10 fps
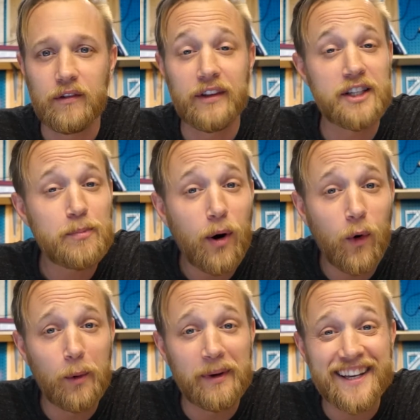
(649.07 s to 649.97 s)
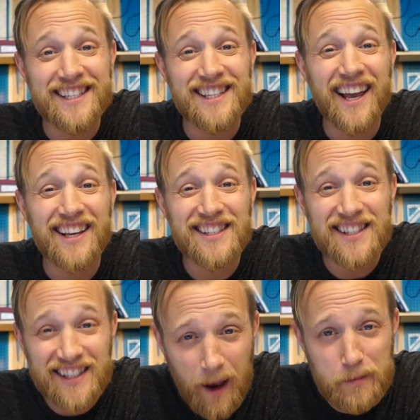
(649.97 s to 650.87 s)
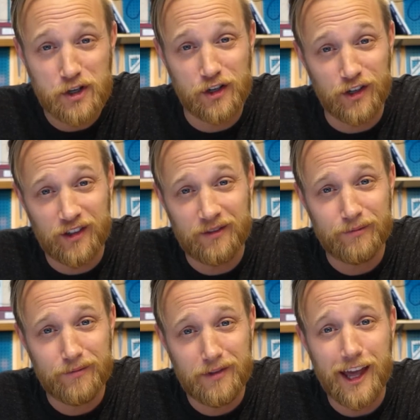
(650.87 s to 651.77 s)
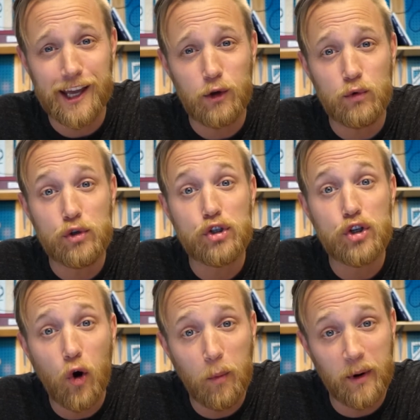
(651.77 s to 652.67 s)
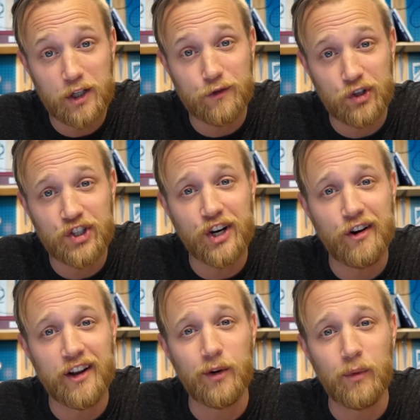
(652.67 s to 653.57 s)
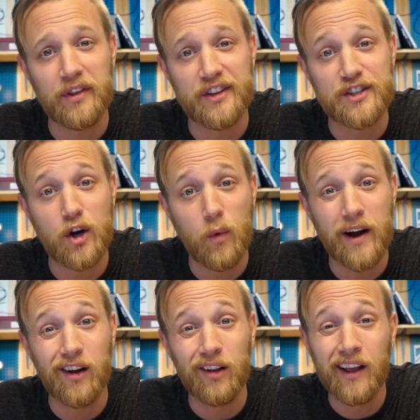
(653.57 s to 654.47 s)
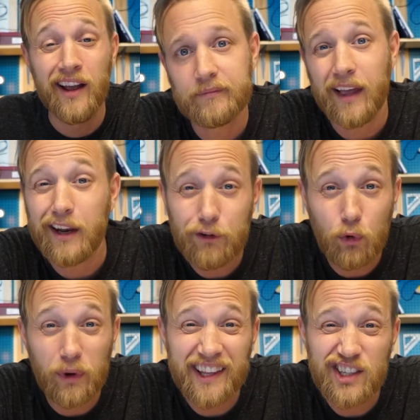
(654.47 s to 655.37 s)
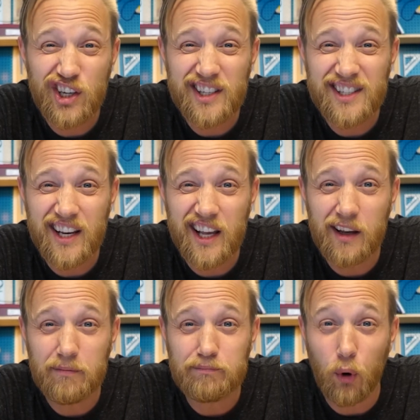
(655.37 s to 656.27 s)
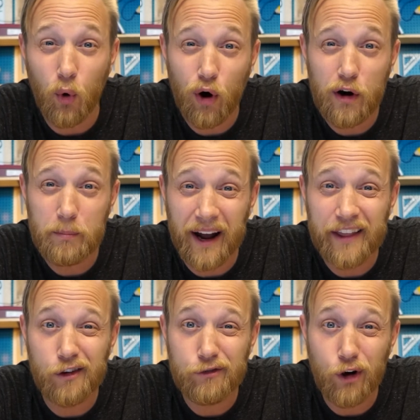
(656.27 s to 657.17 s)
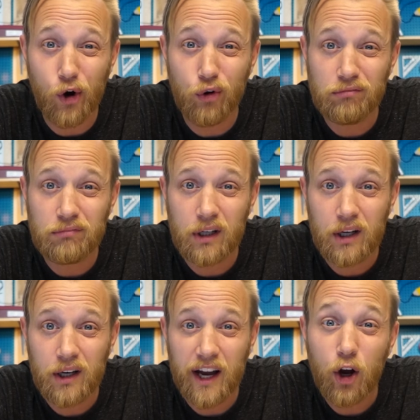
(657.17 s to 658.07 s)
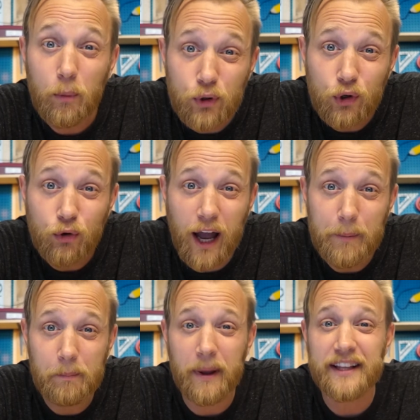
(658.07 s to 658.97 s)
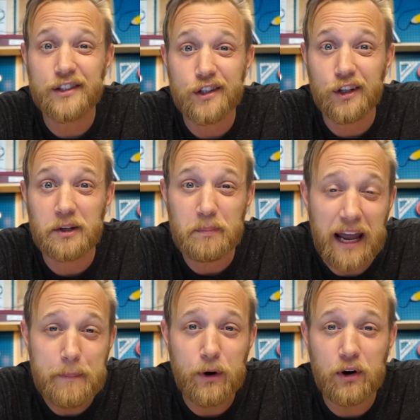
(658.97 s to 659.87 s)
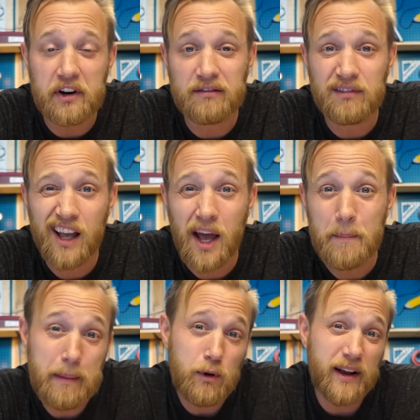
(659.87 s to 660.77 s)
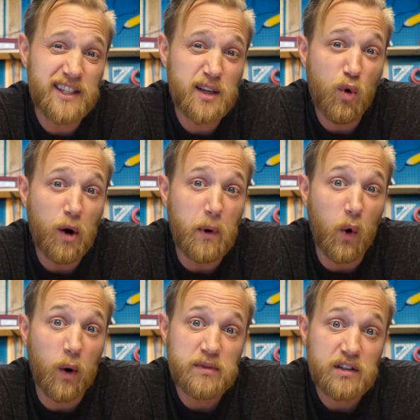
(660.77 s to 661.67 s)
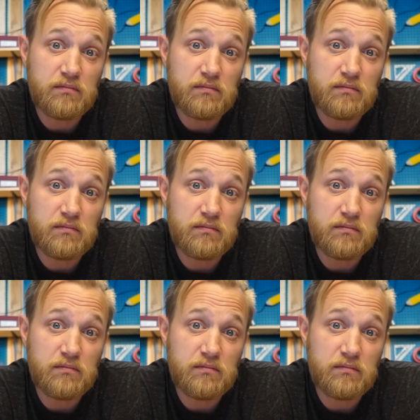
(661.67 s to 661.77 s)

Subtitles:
This poem is exceptional. Thank you so much for sharing it with us, Noelle. And if you're really just sitting bored by the phone, I hope you'll grab a pencil and paper and maybe write some more poems.